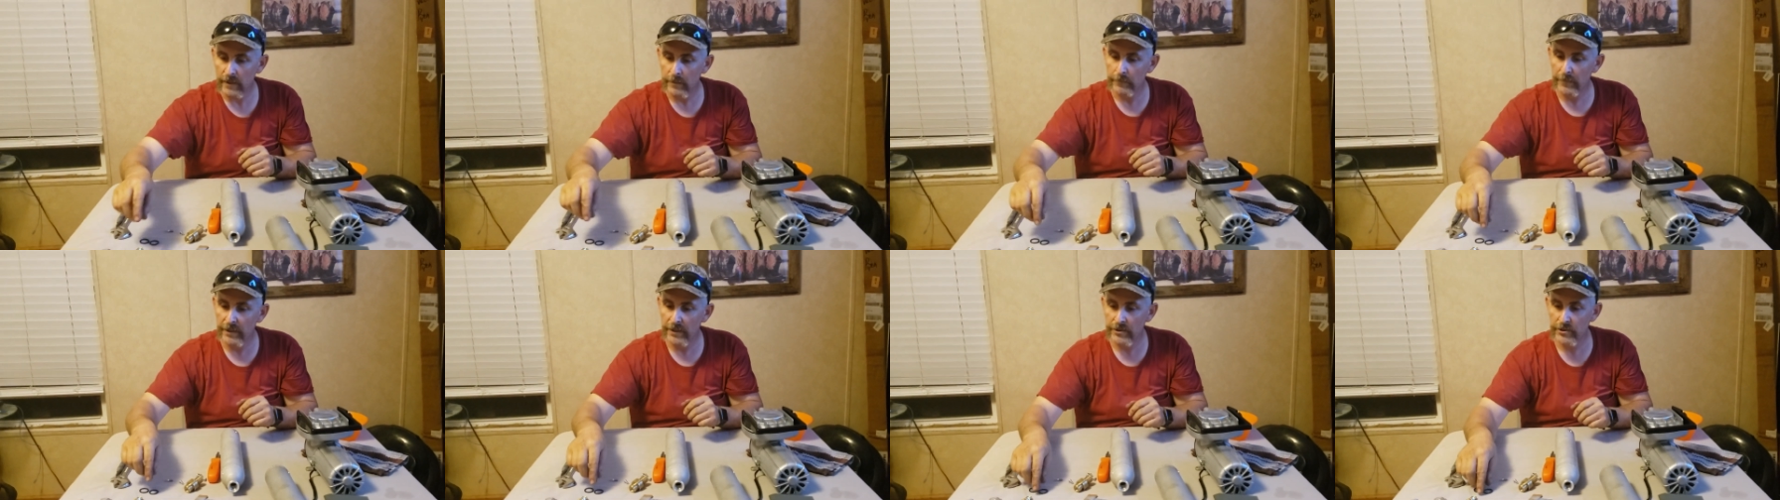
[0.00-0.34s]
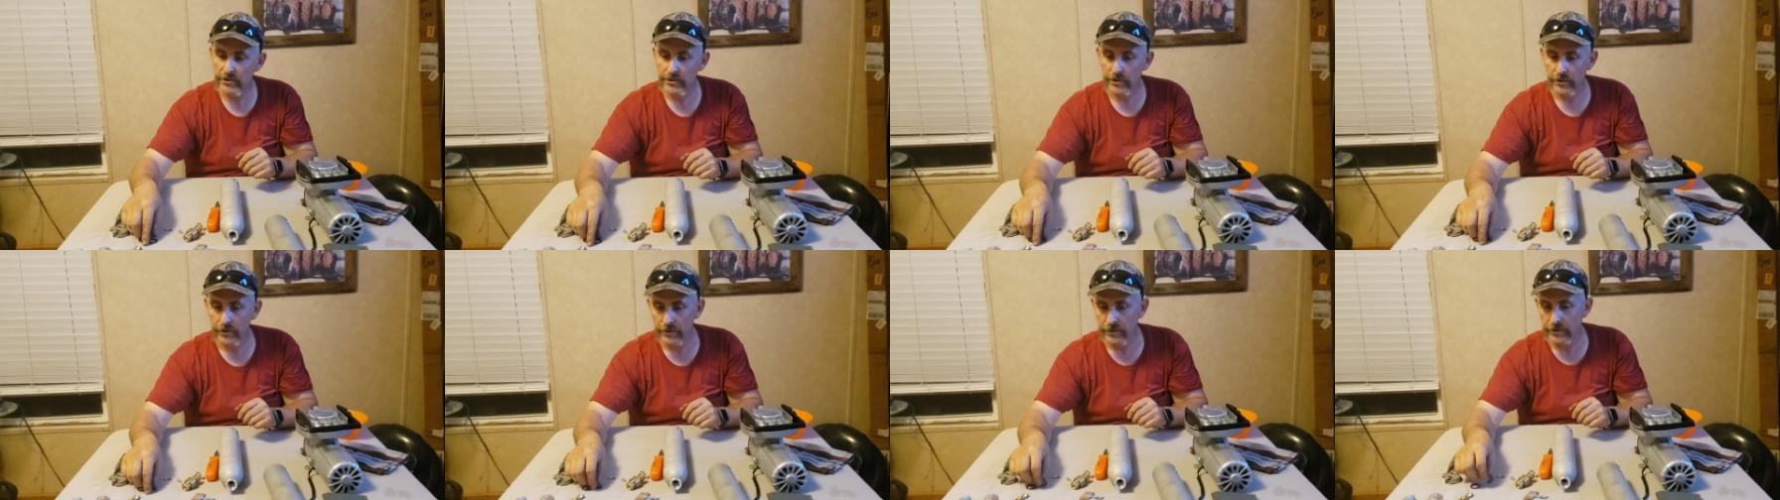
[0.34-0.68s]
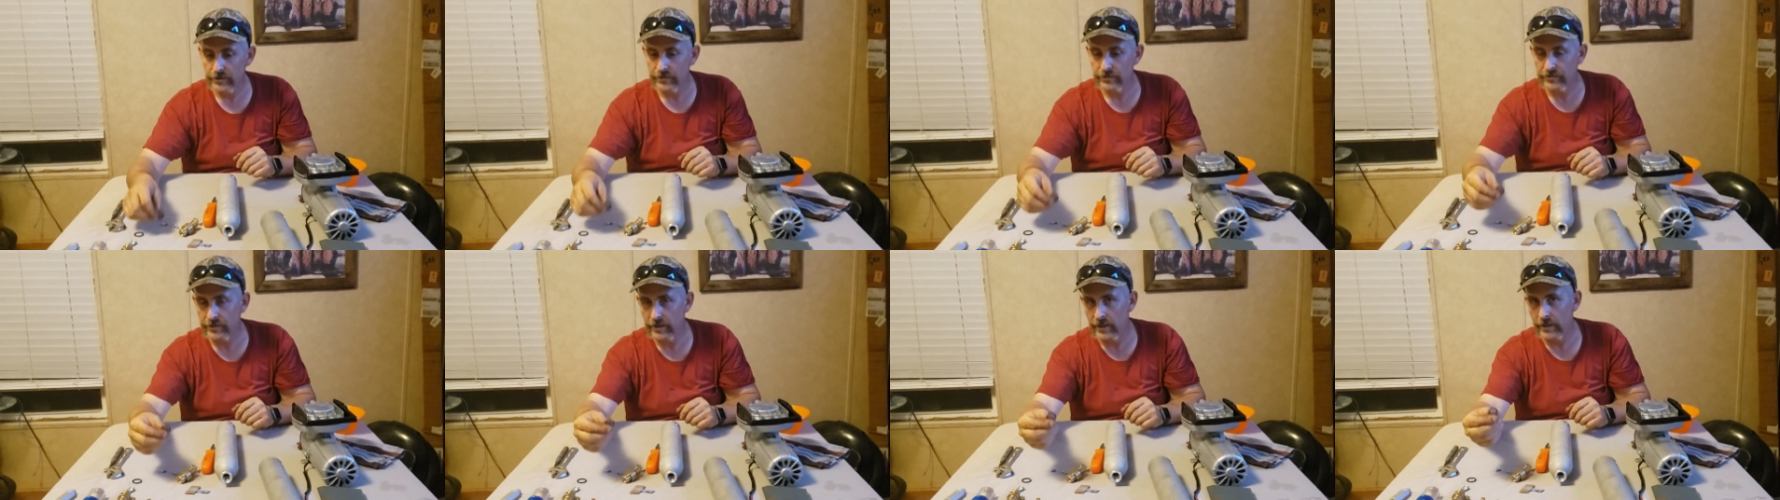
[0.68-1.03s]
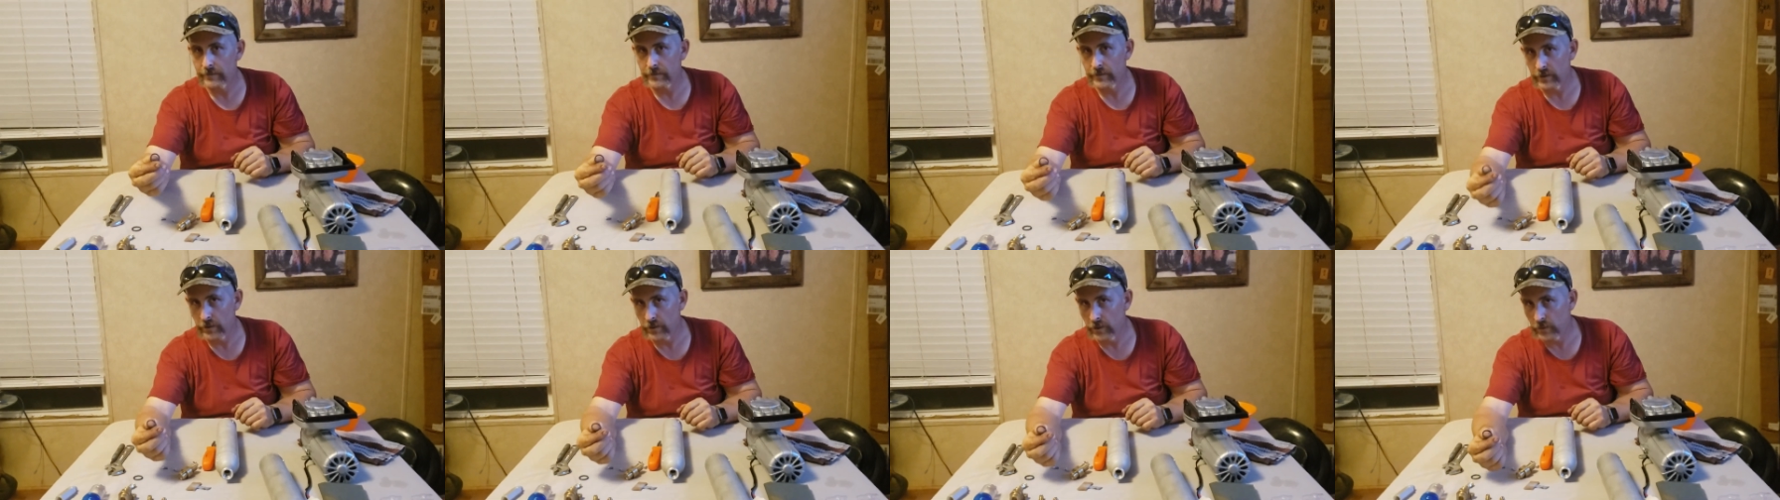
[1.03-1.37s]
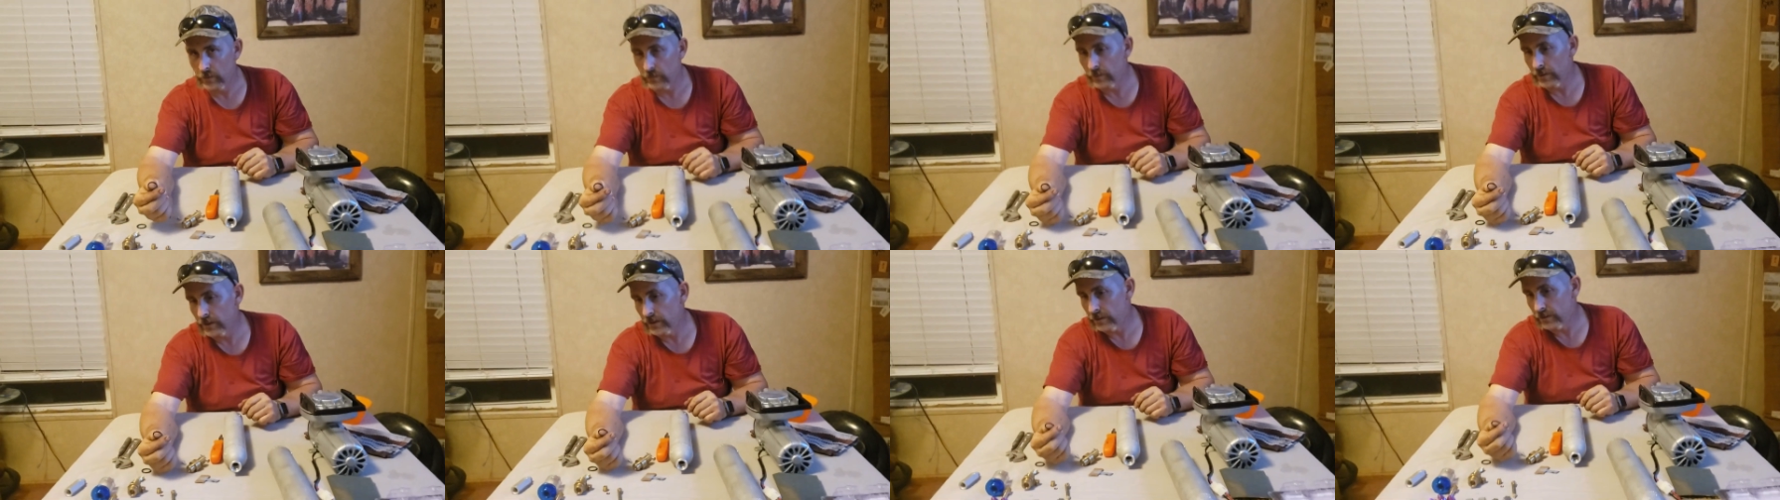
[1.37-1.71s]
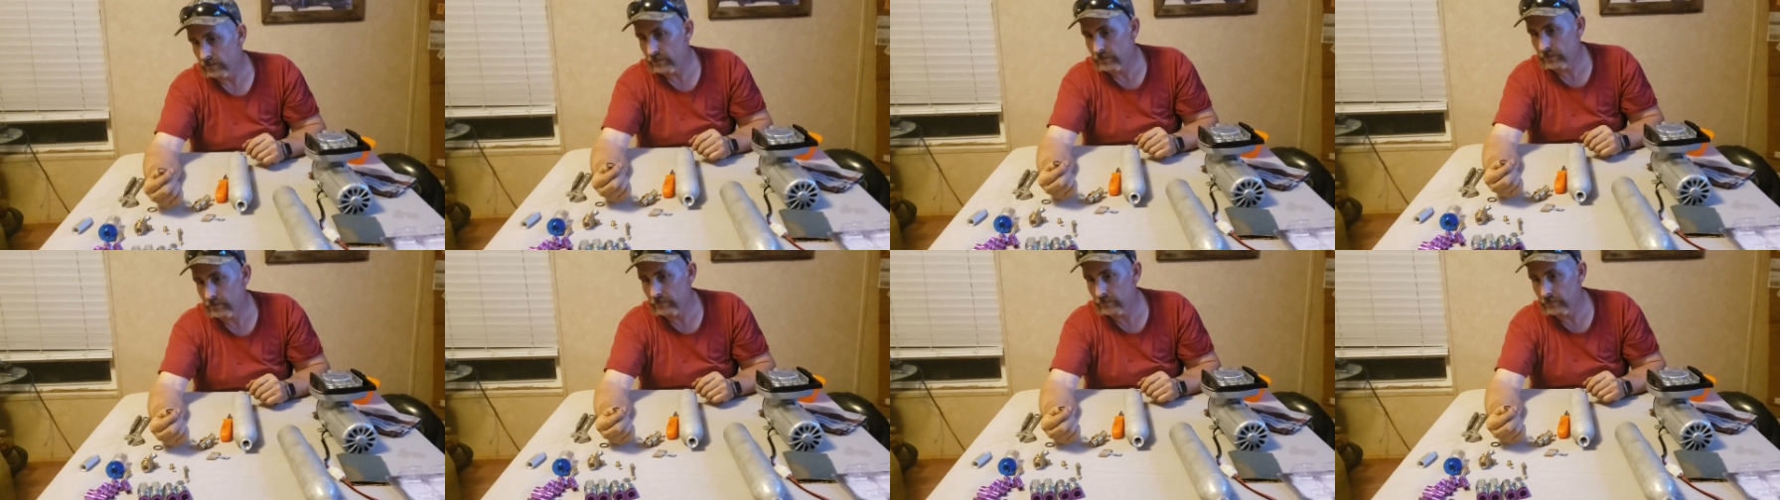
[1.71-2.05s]
Make sure you save your
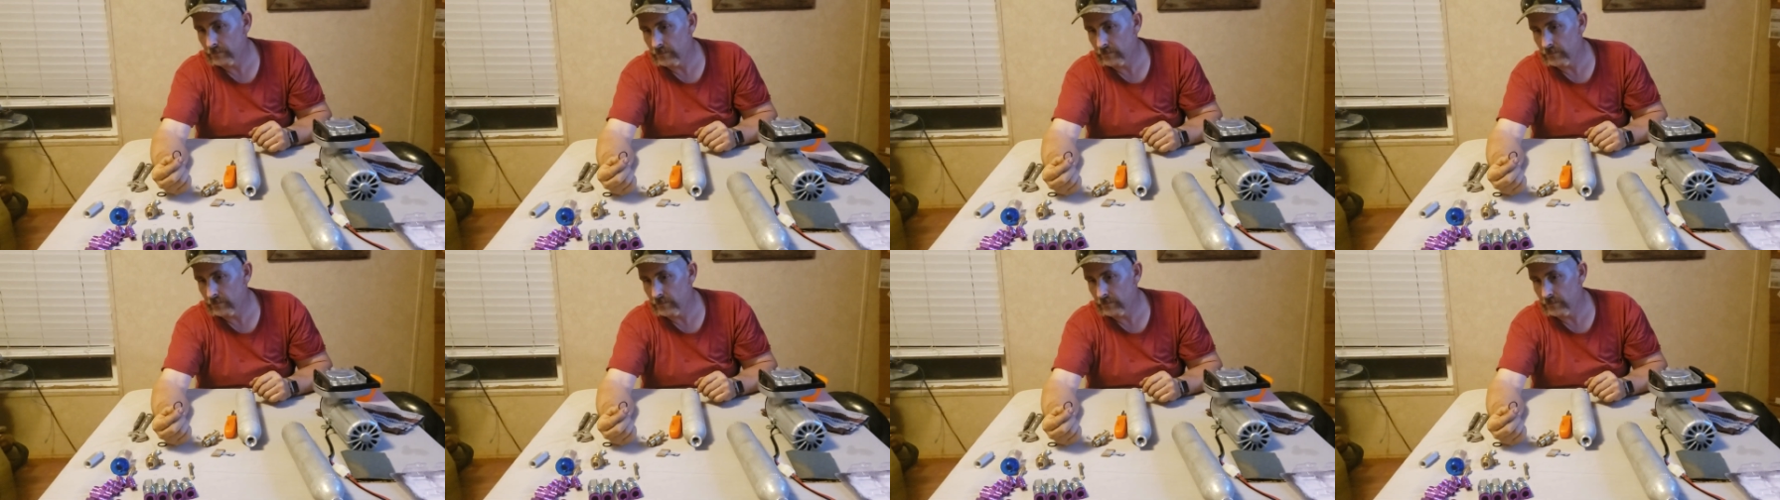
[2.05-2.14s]
O-rings.